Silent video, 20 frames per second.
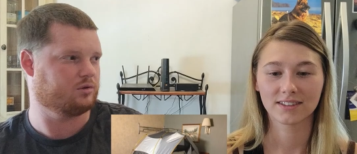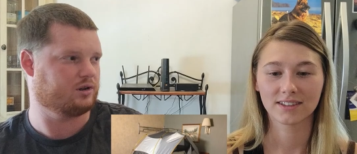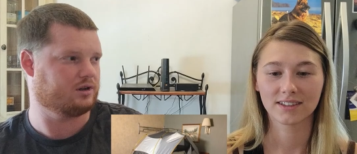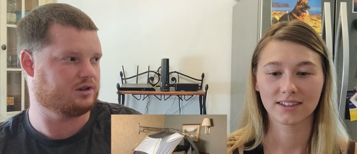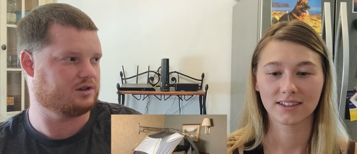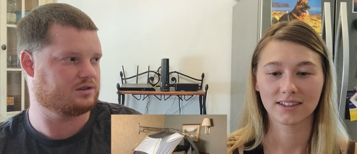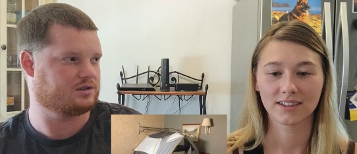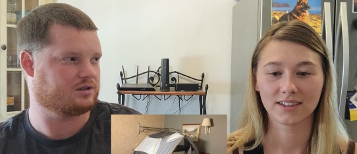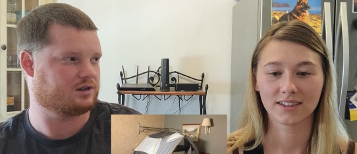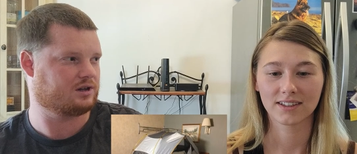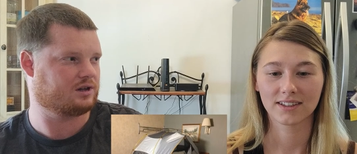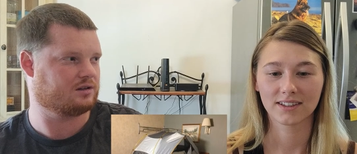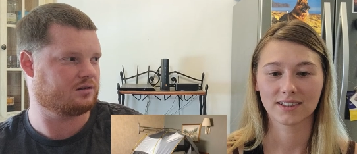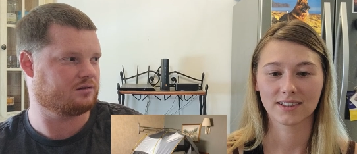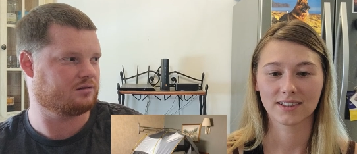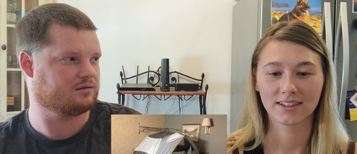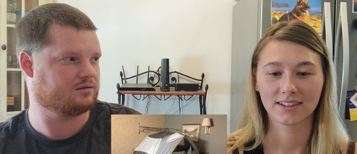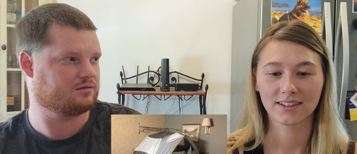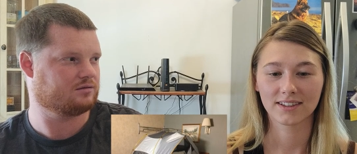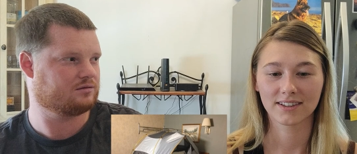Speaker 1: a place, and
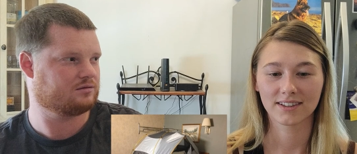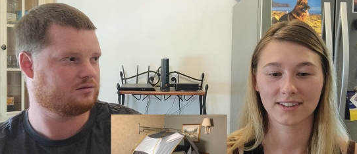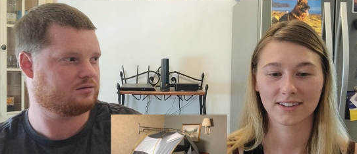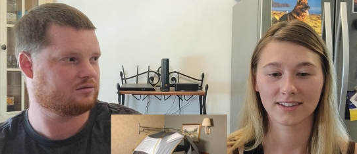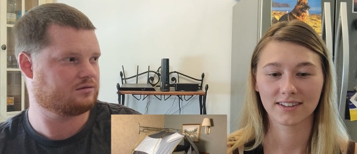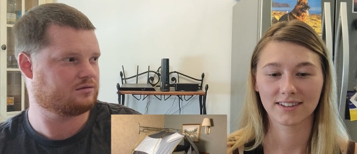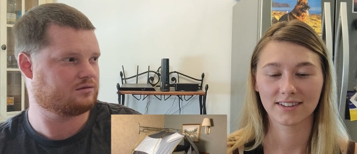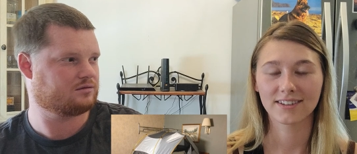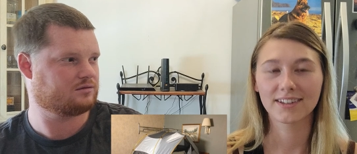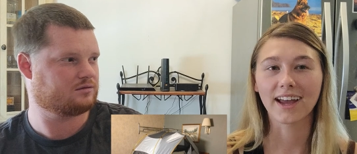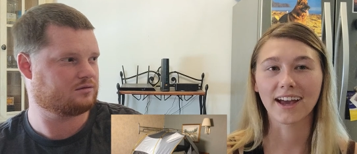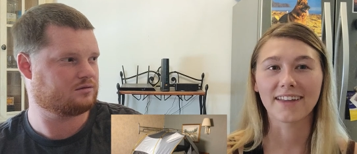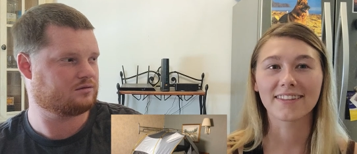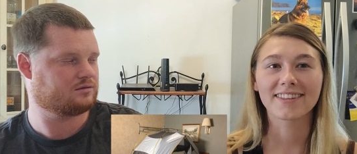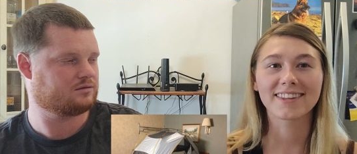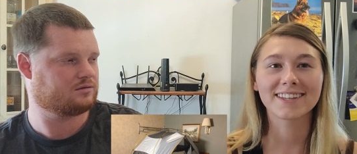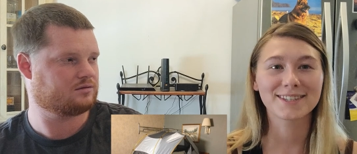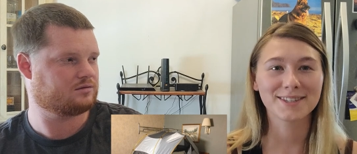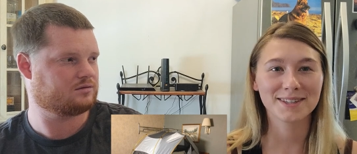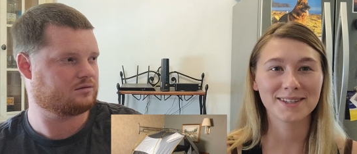
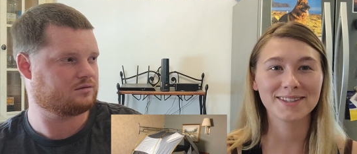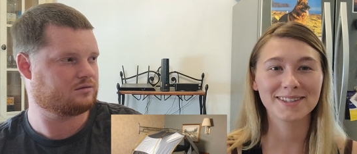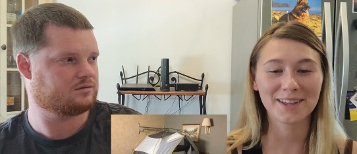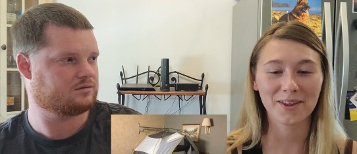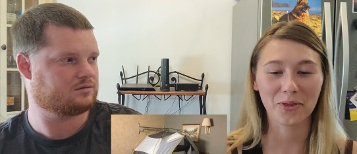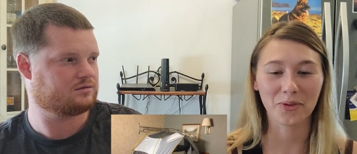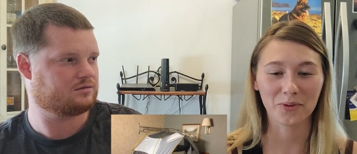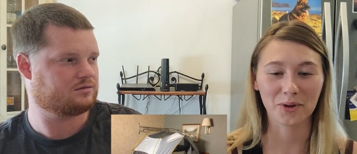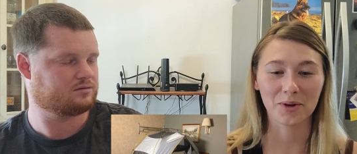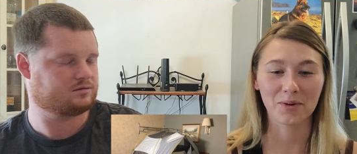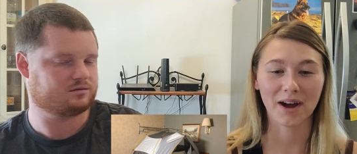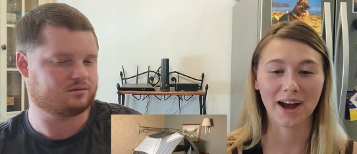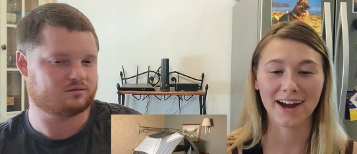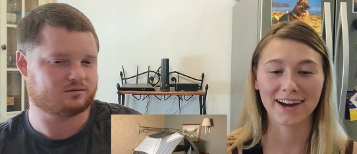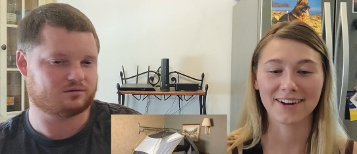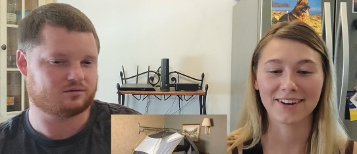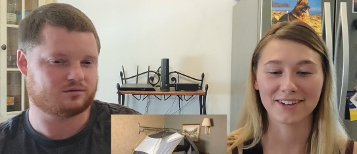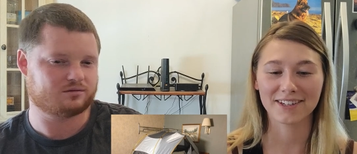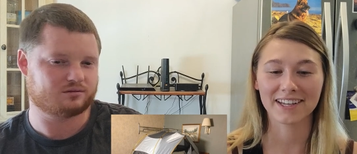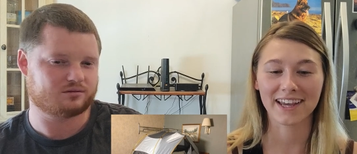
Speaker 2: yeah, this is a through
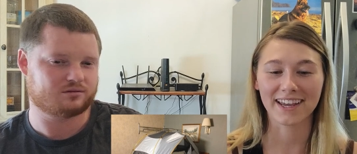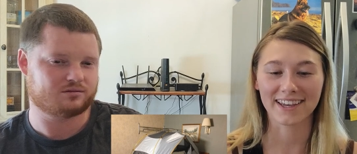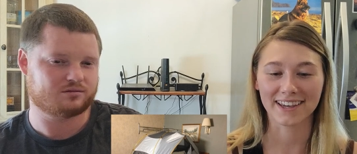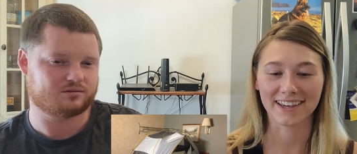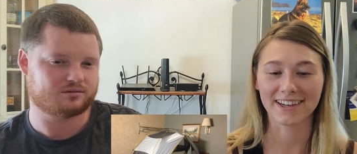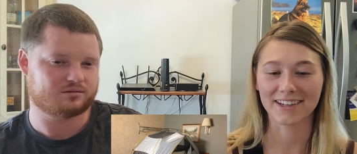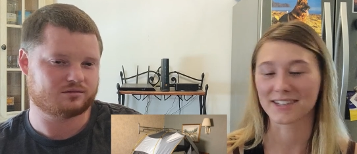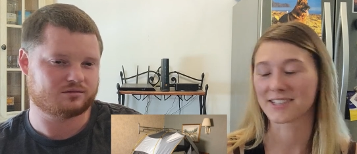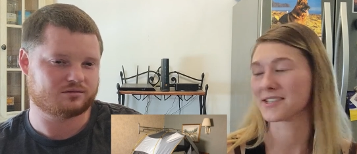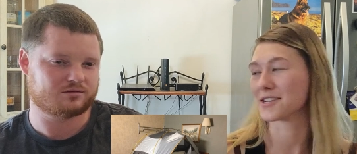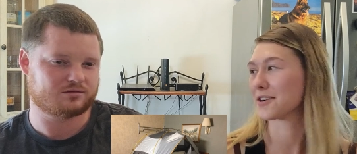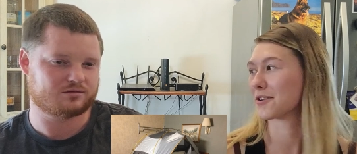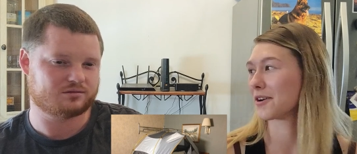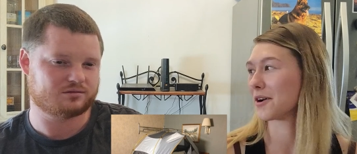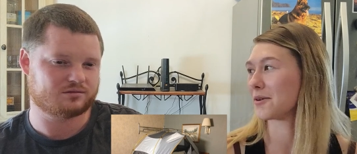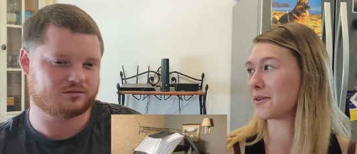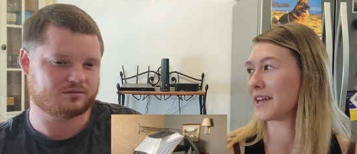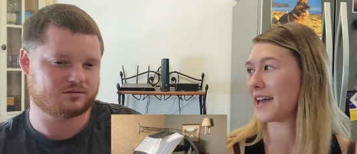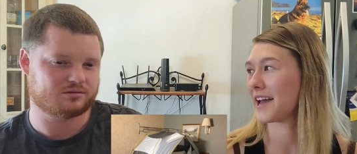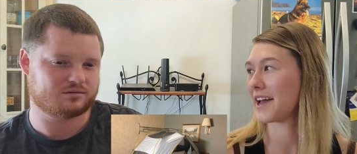hiker taking a
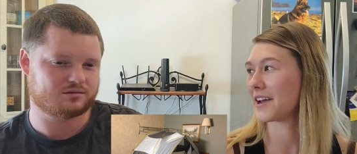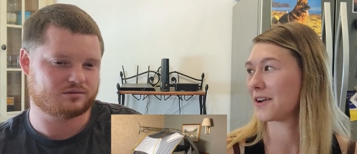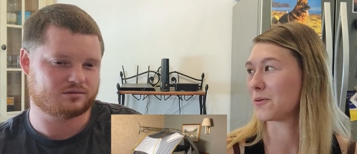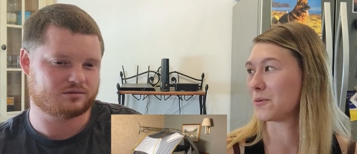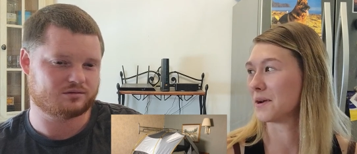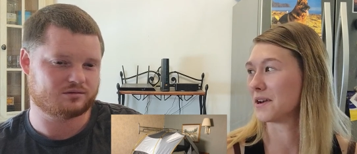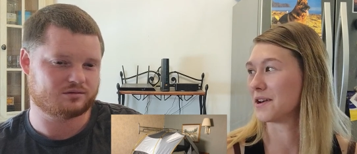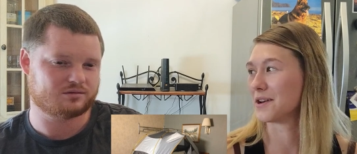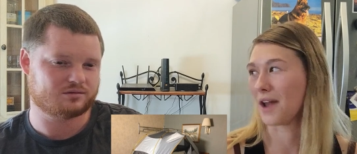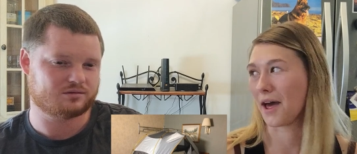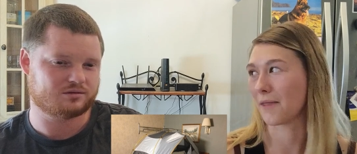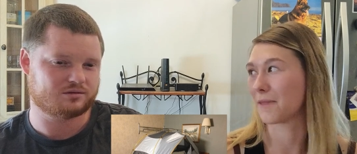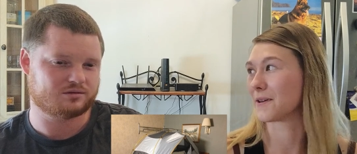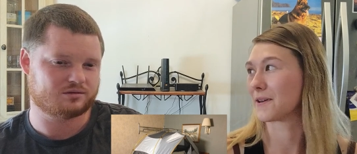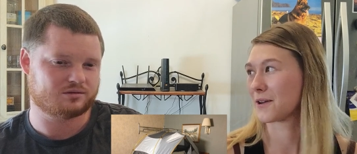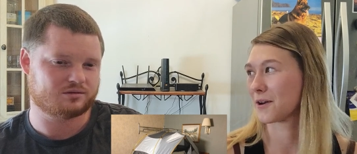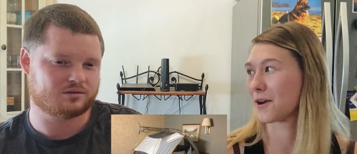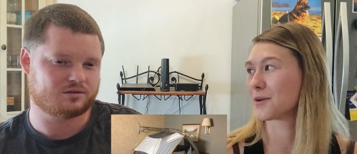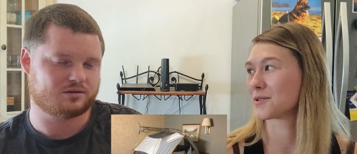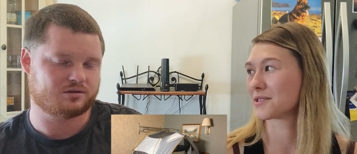zero day when
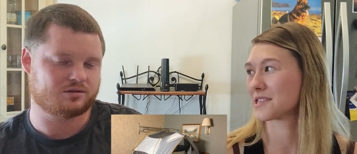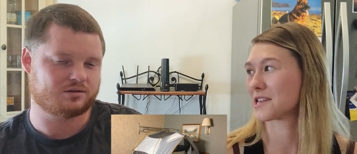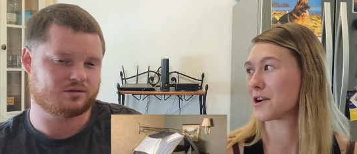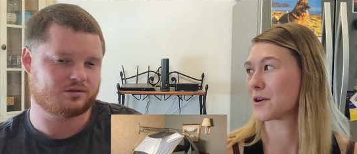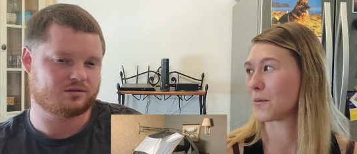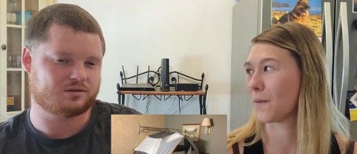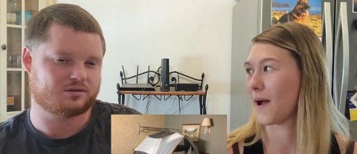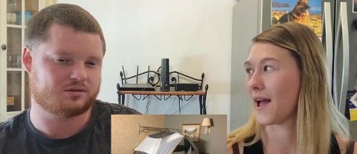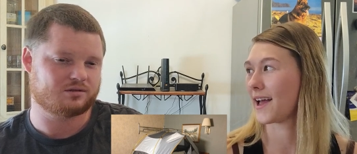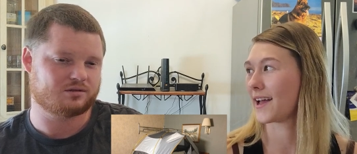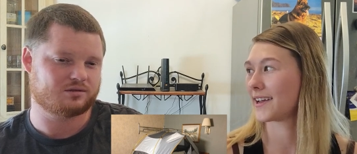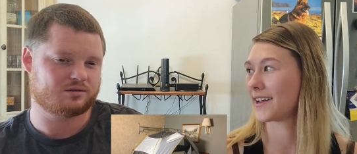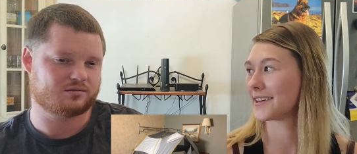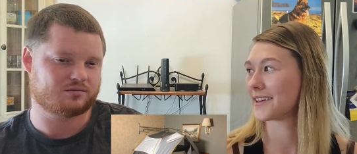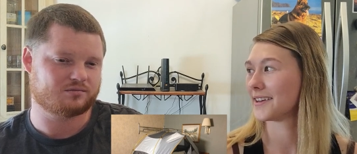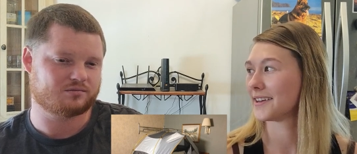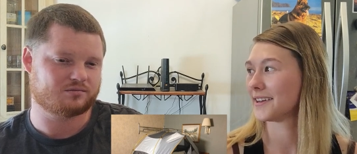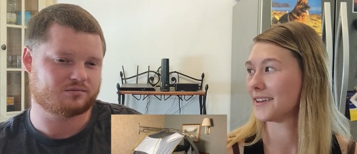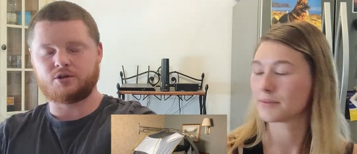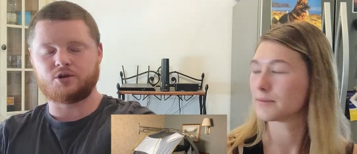nothing goes their way.
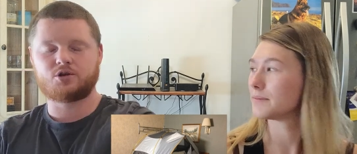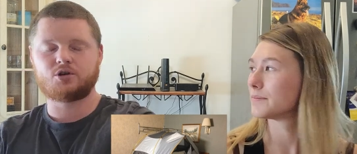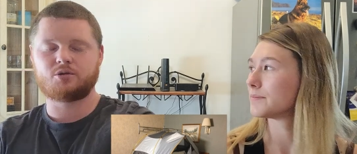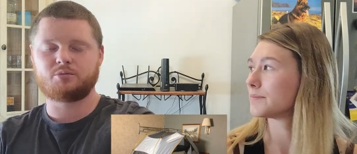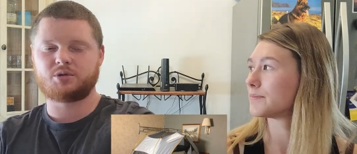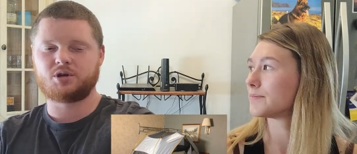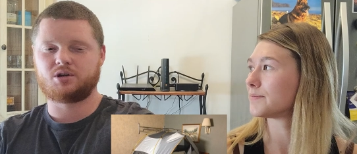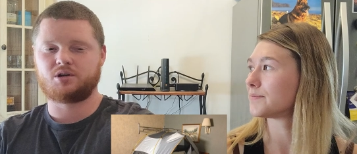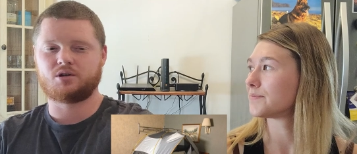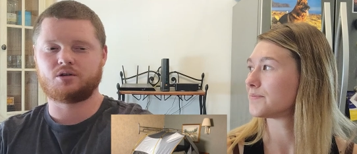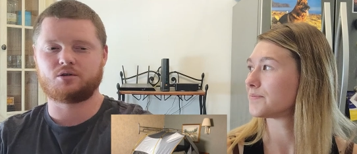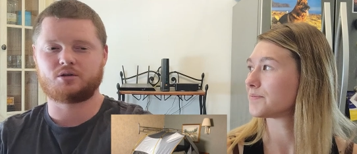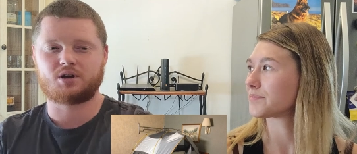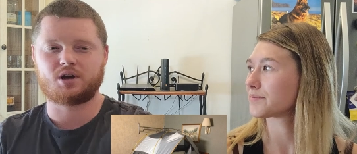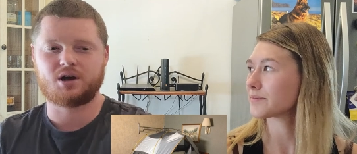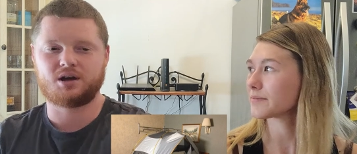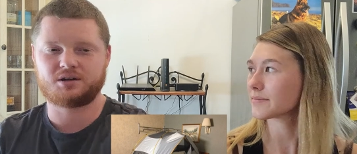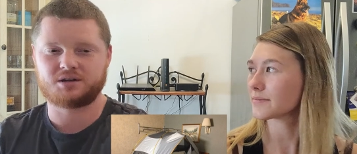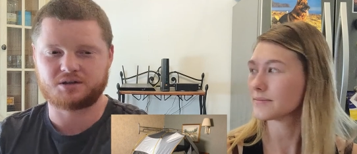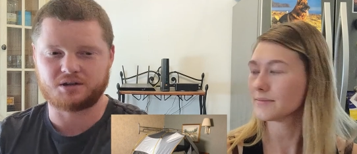
Speaker 1: There could be another
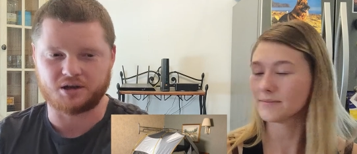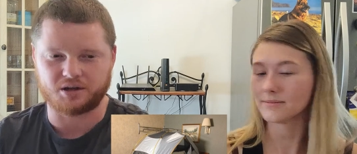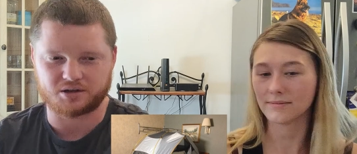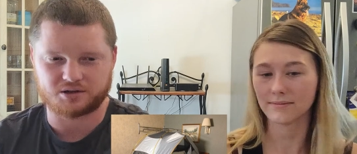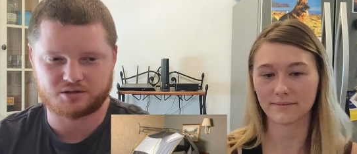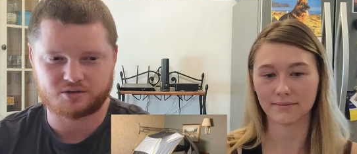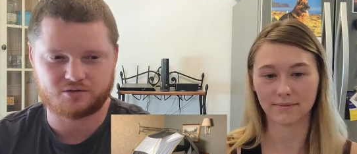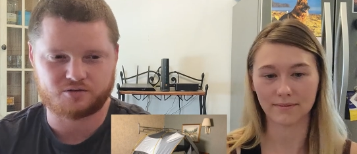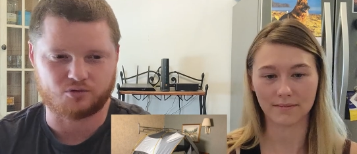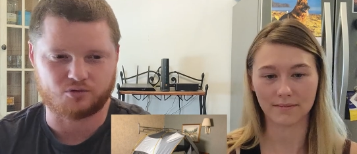context